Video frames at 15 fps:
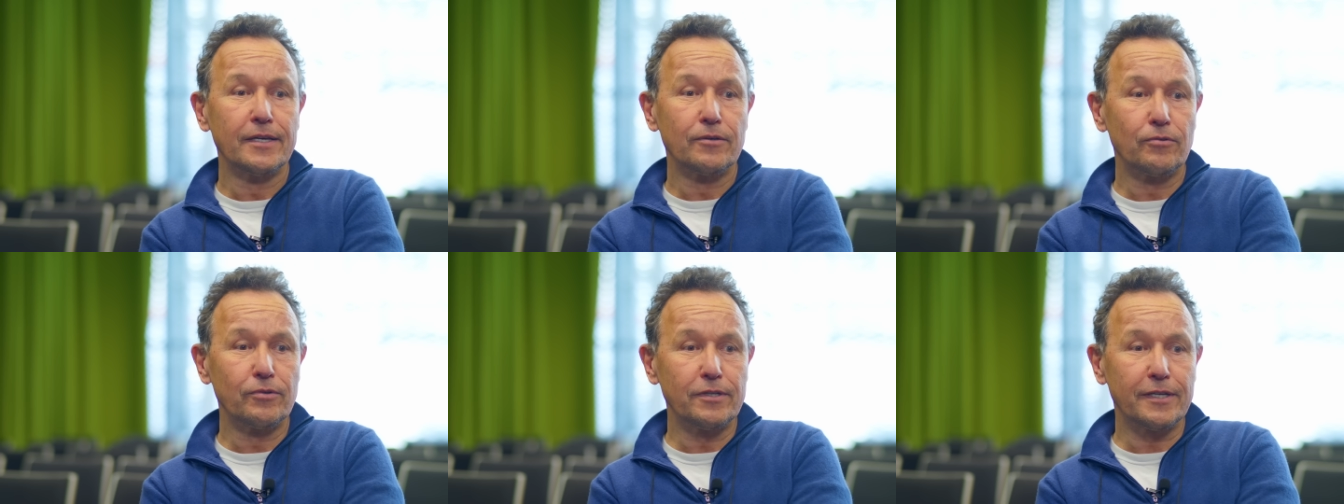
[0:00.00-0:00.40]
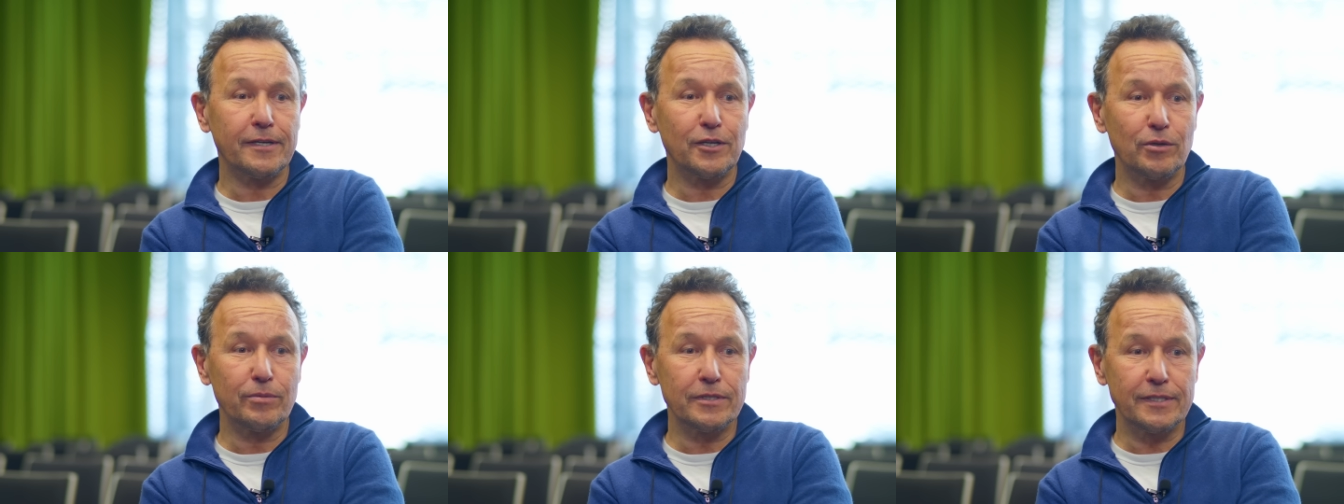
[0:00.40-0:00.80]
I think
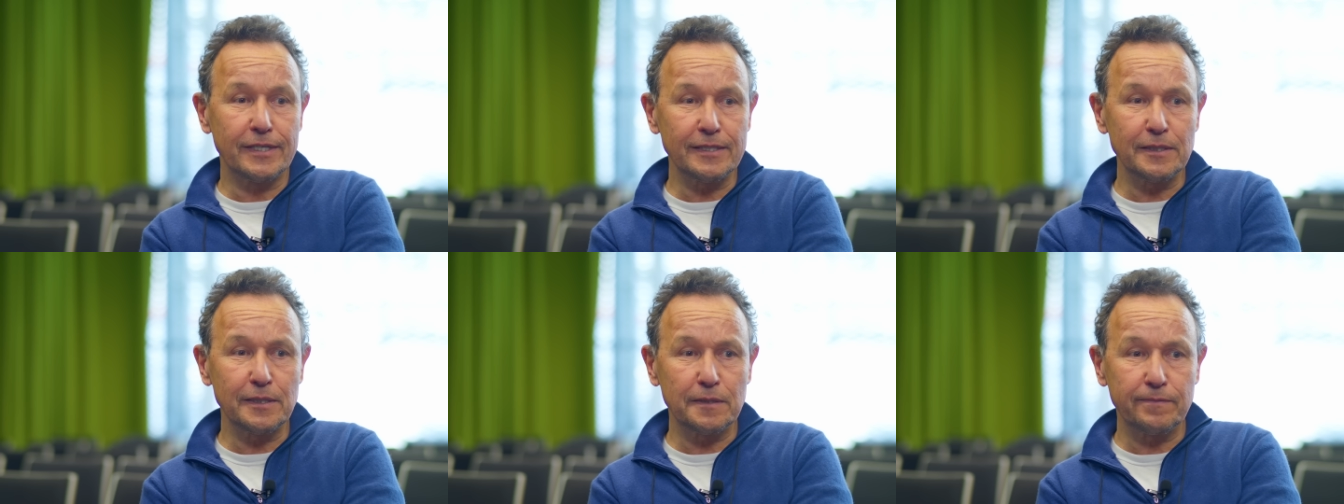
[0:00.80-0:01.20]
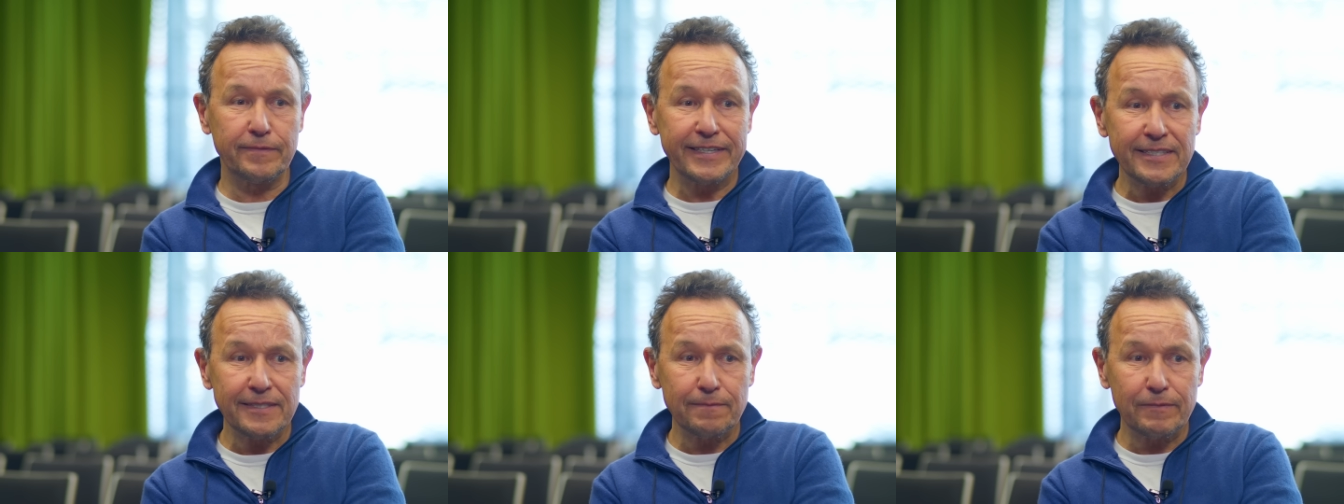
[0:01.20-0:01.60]
that's something
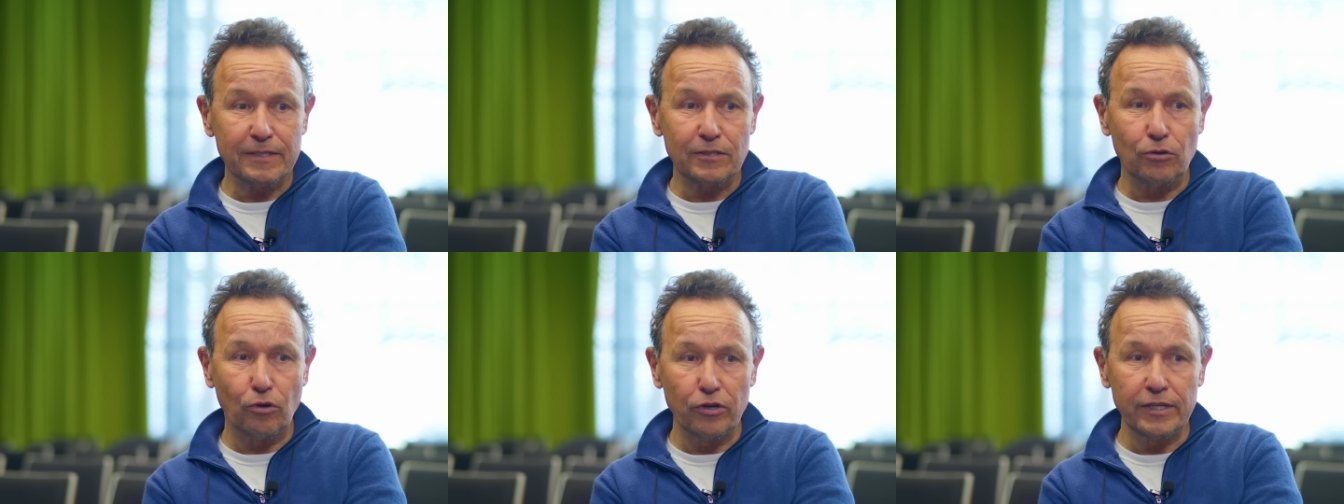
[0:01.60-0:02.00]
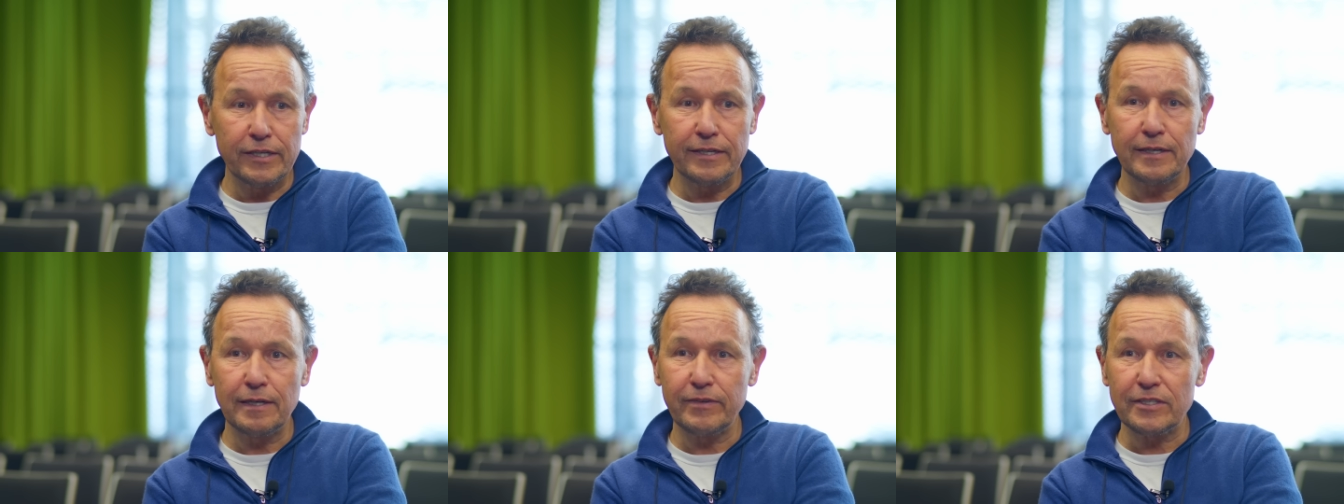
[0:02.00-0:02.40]
that gets lost
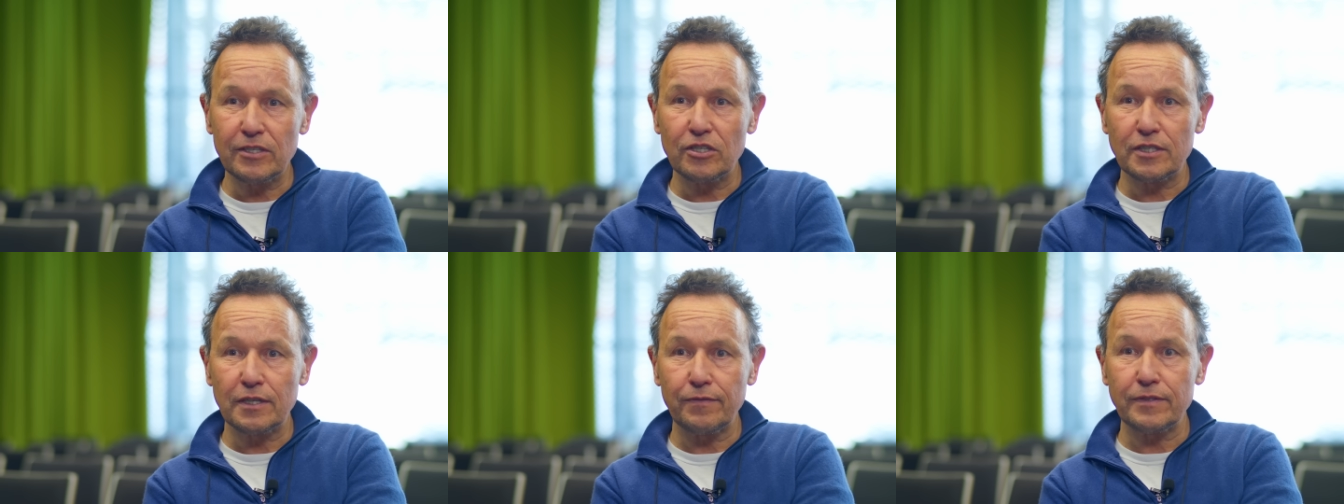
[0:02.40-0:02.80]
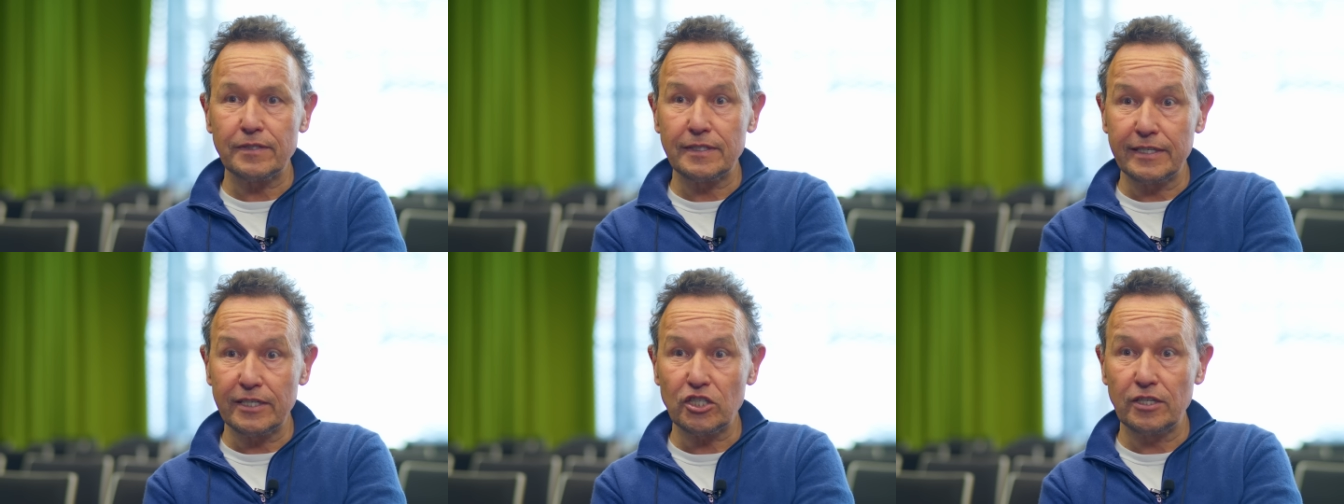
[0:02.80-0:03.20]
very
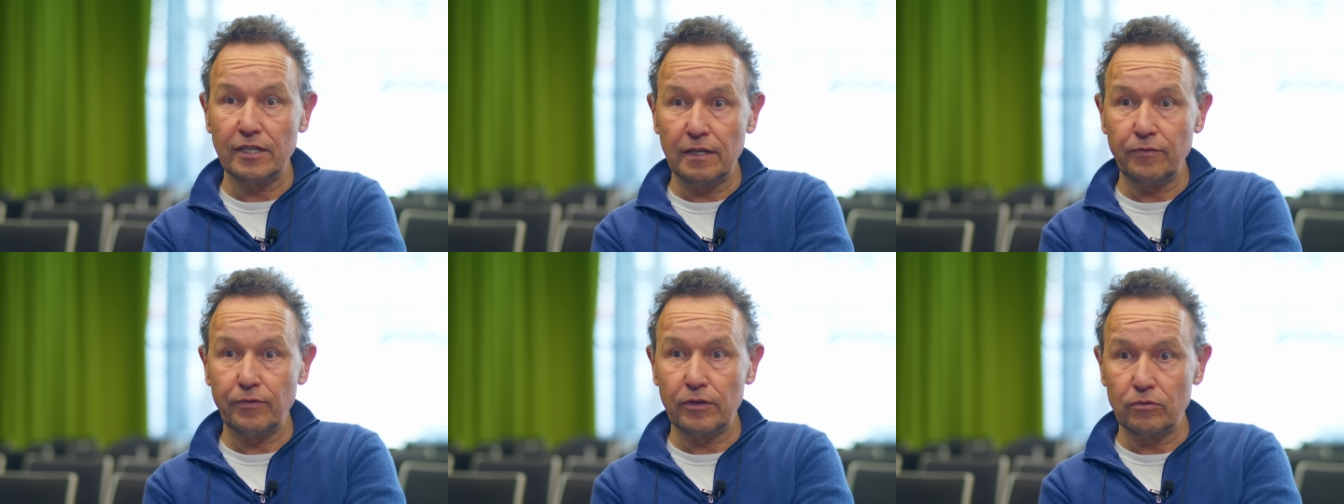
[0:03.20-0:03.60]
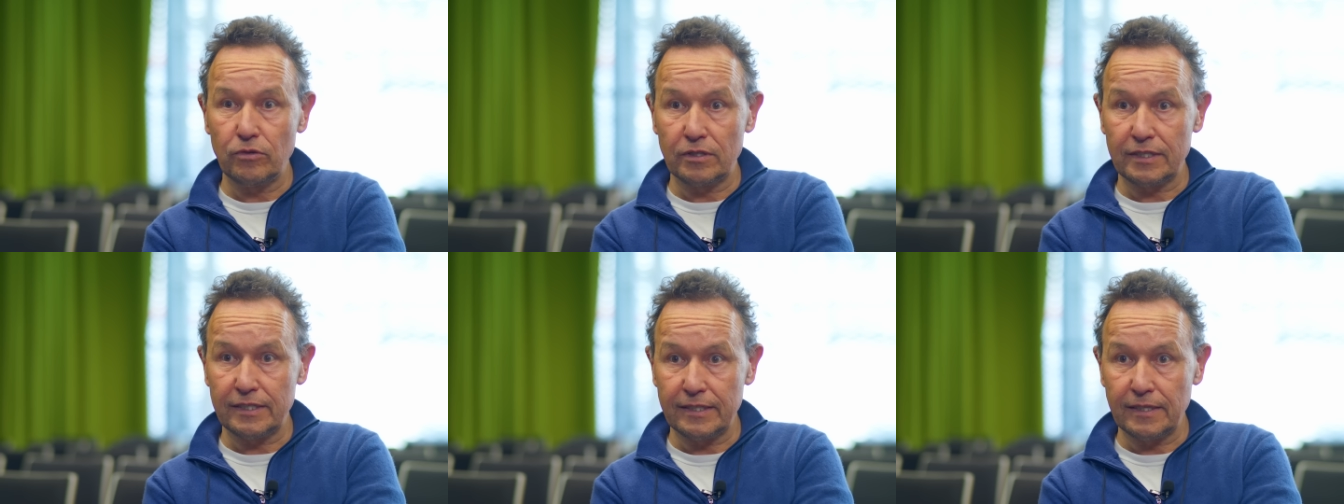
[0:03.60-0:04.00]
quickly in science
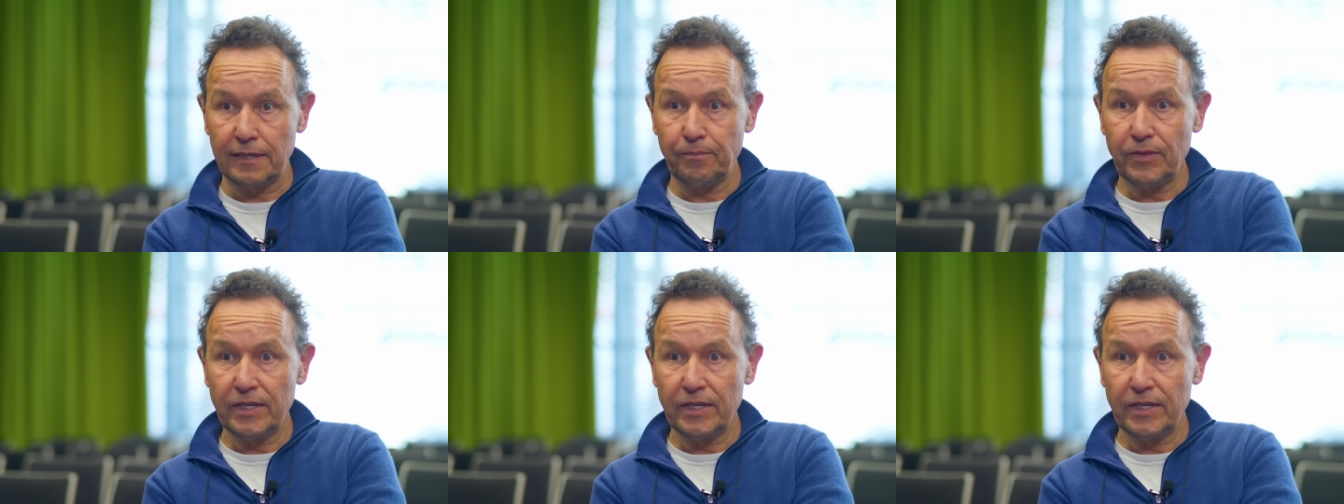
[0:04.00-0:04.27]
today.